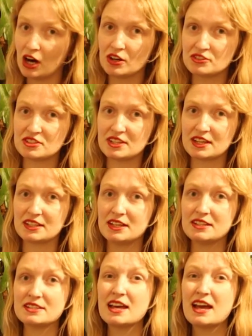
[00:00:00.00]
larger
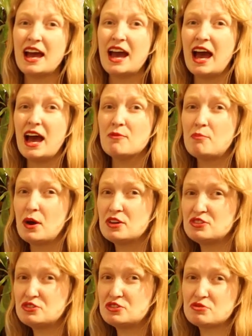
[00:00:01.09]
cichlids,
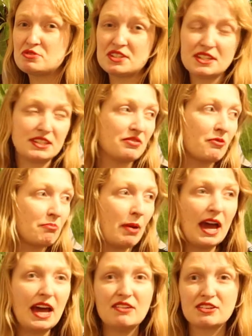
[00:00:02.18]
but you do see different
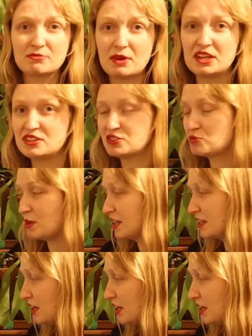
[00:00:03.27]
pairing methods when